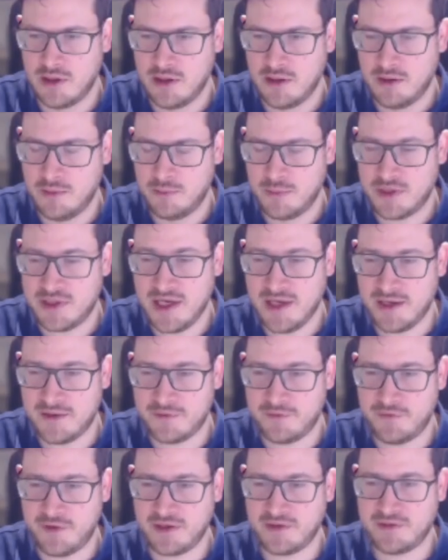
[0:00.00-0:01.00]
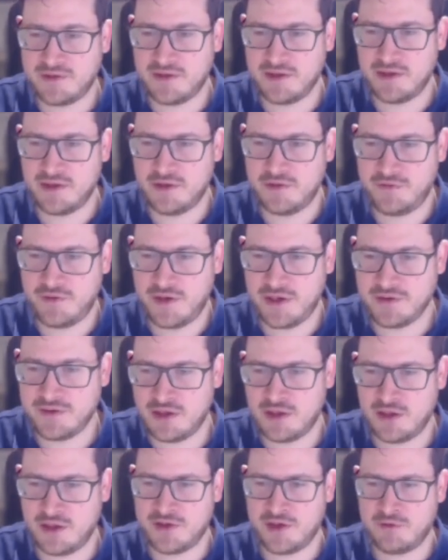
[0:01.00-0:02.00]
But yeah, thanks a
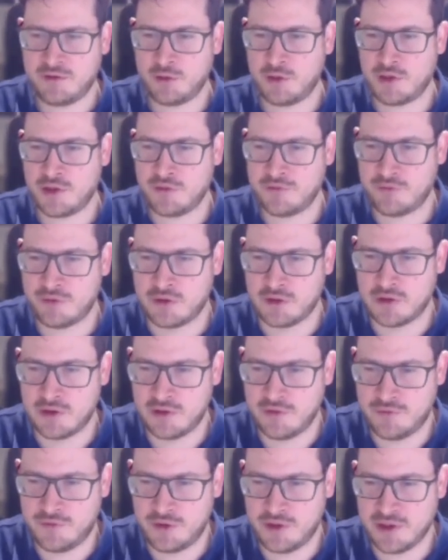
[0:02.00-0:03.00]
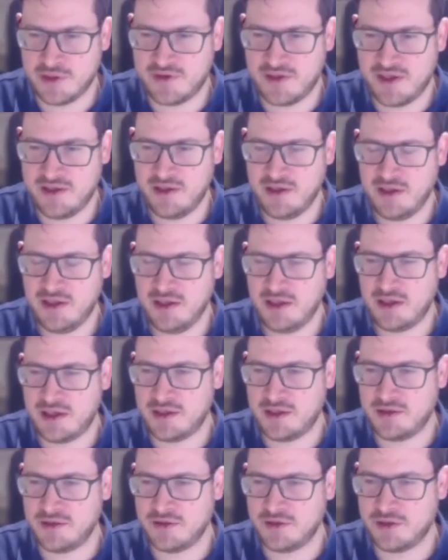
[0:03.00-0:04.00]
lot everyone for attending.
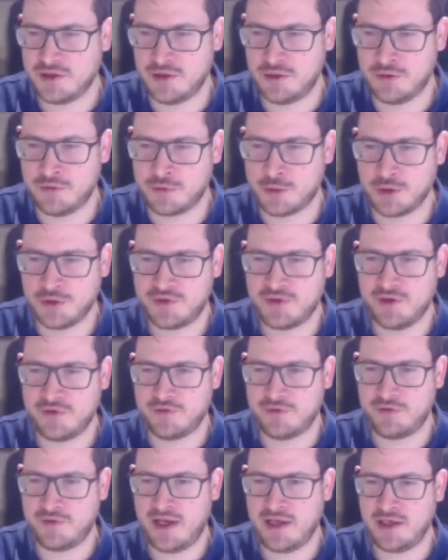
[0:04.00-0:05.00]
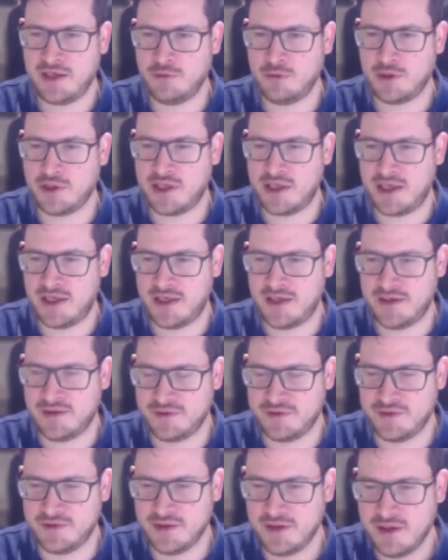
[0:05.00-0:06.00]
And of course, if anyone
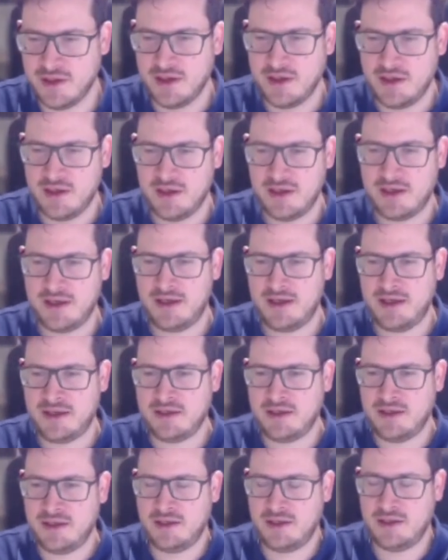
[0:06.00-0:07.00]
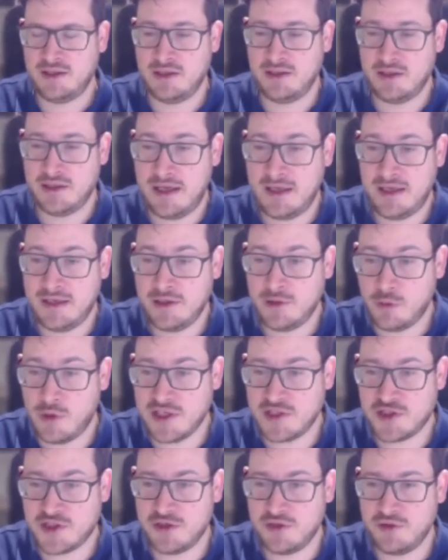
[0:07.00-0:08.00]
has any
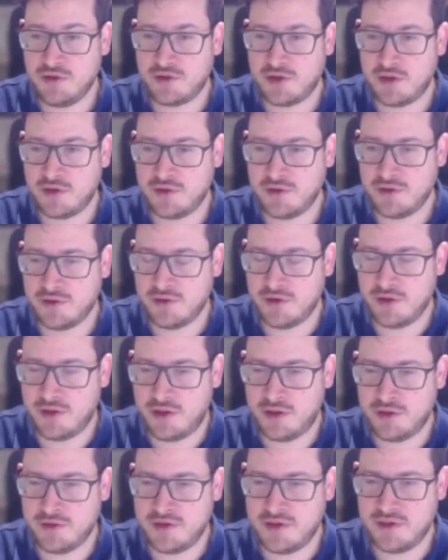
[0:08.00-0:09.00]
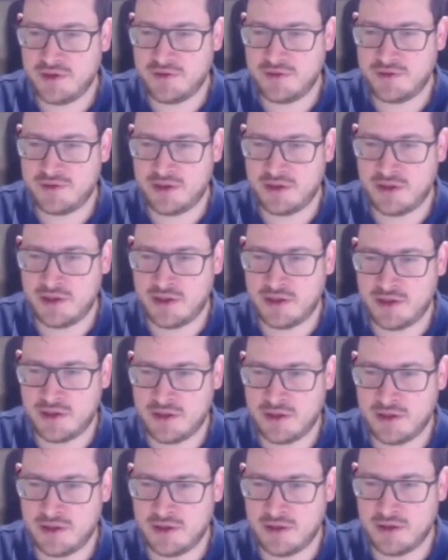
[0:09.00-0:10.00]
questions on this
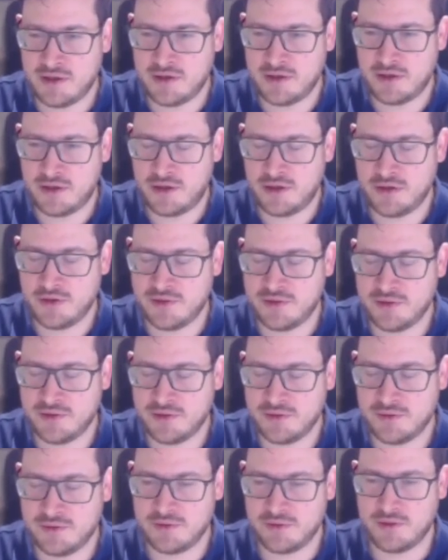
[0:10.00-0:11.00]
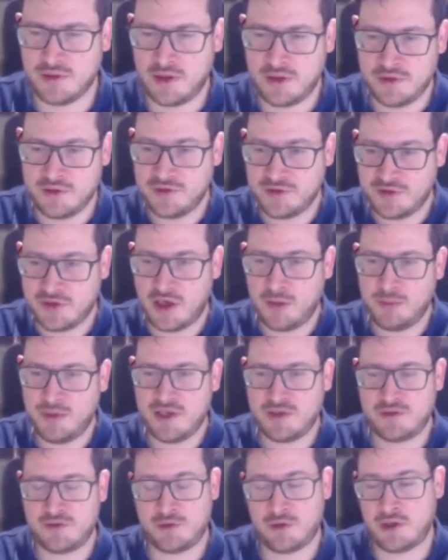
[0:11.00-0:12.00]
on these
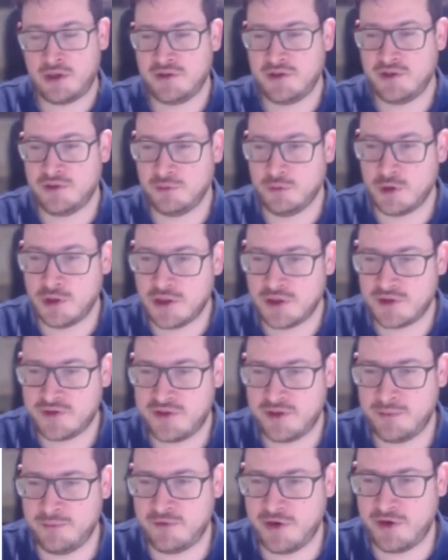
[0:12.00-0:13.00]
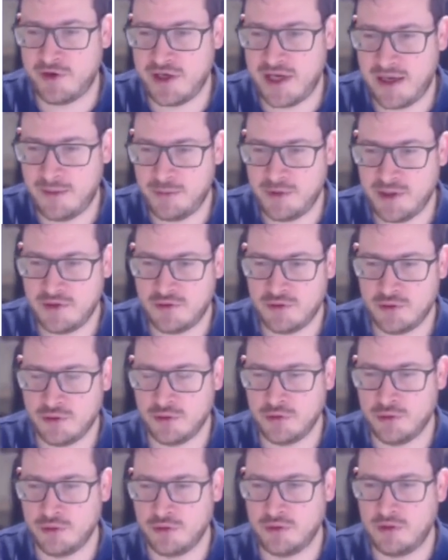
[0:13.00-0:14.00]
topics or on these works, I'm very happy
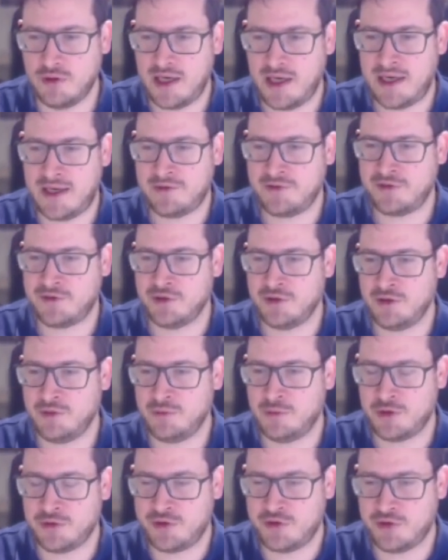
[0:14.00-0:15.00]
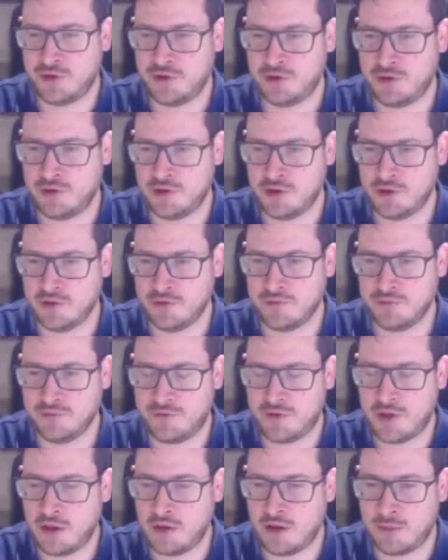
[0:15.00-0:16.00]
to answer them also on
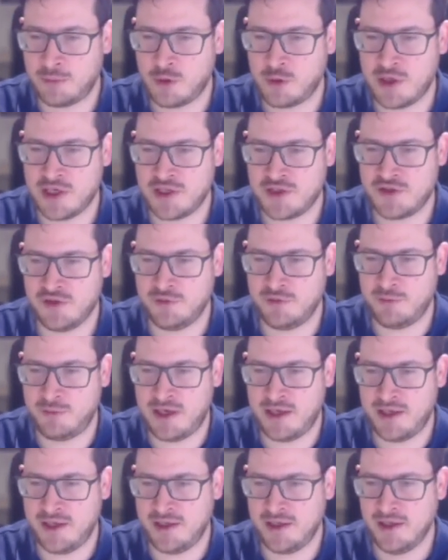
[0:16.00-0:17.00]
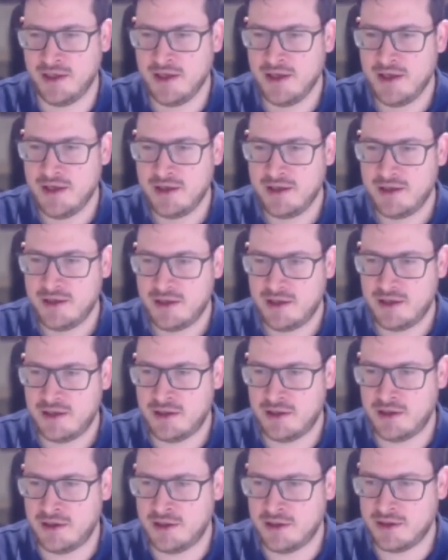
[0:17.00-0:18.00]
follow-up questions by
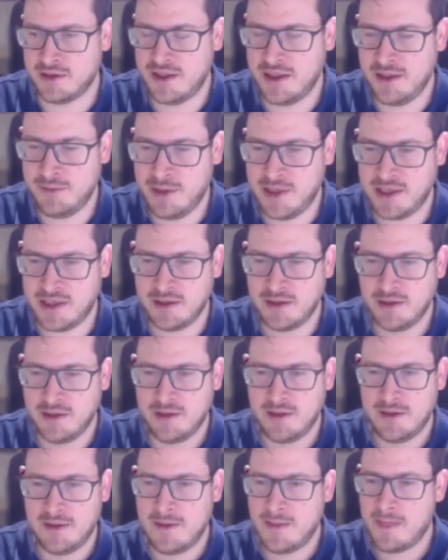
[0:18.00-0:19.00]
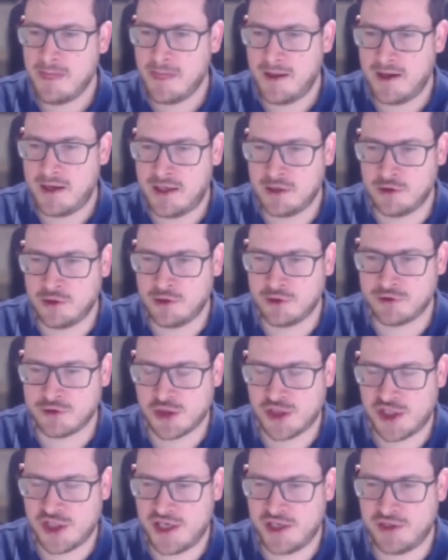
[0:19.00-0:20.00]
email. I'll also
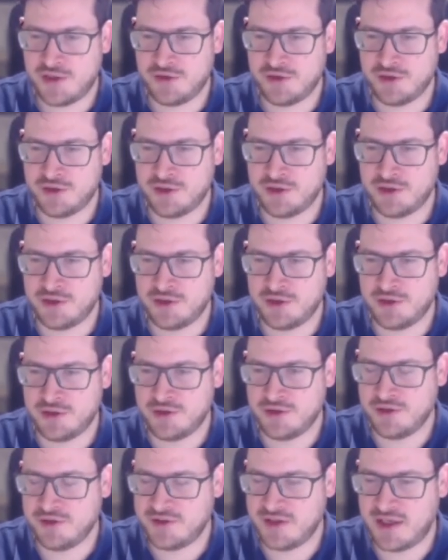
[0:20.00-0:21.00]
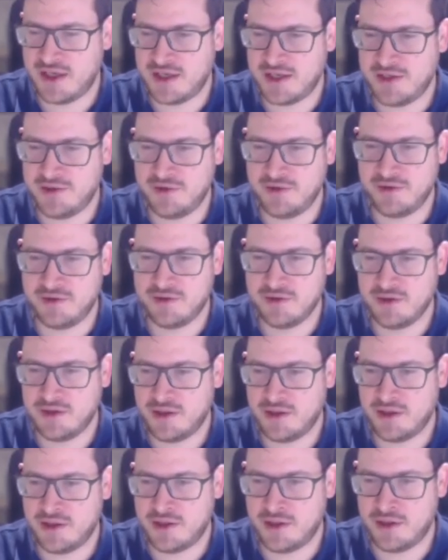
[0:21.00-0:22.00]
share the slides
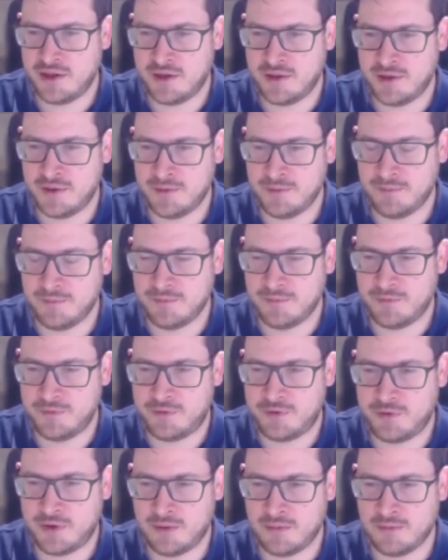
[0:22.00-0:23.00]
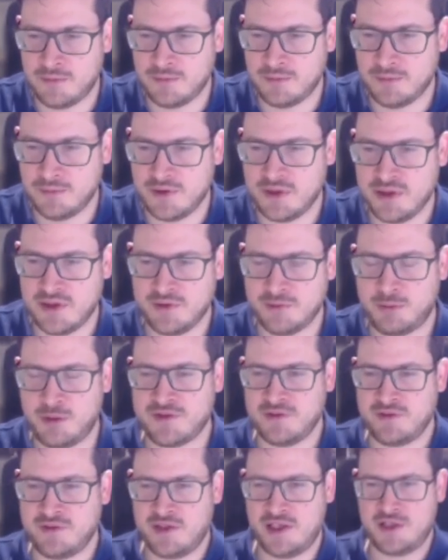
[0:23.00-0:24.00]
from these
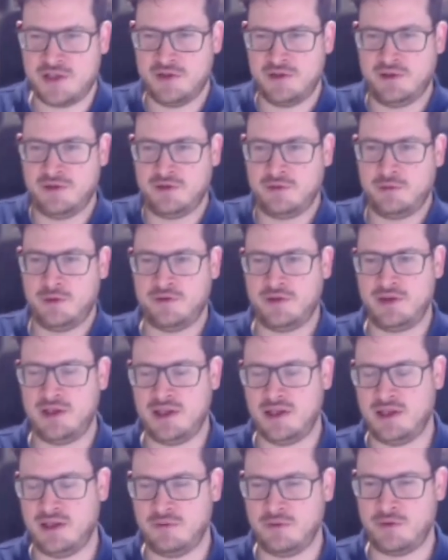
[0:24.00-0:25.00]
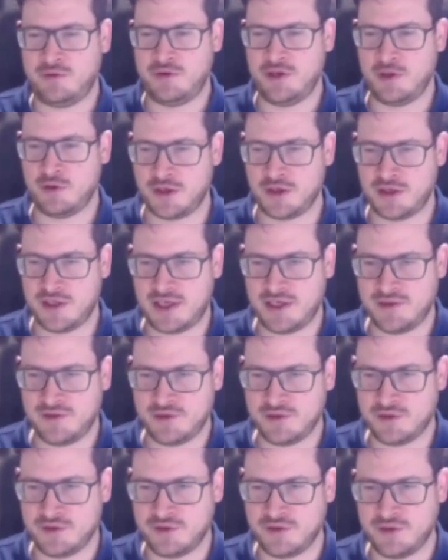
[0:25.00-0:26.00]
presentations with the
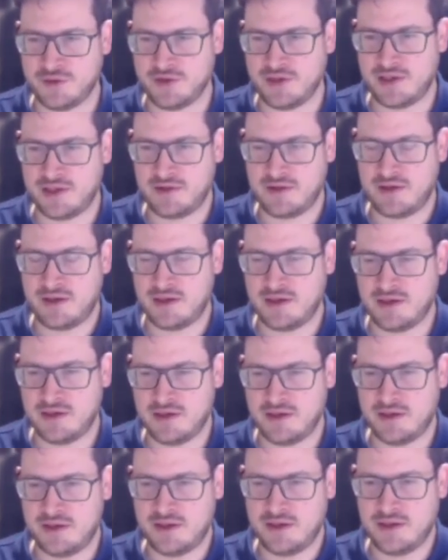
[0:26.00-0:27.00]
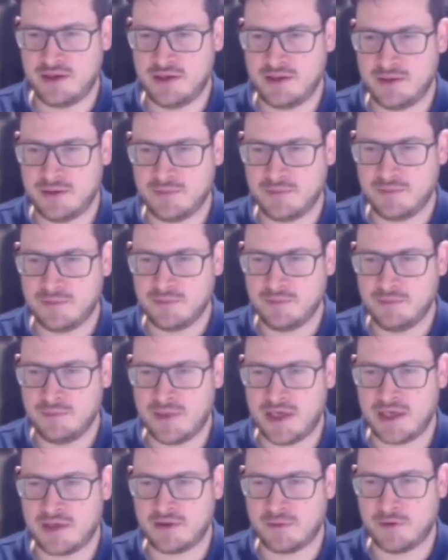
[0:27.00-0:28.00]
organizers so that they can
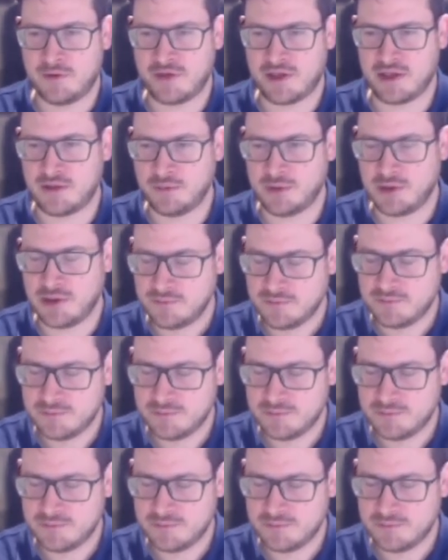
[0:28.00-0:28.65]
make them available.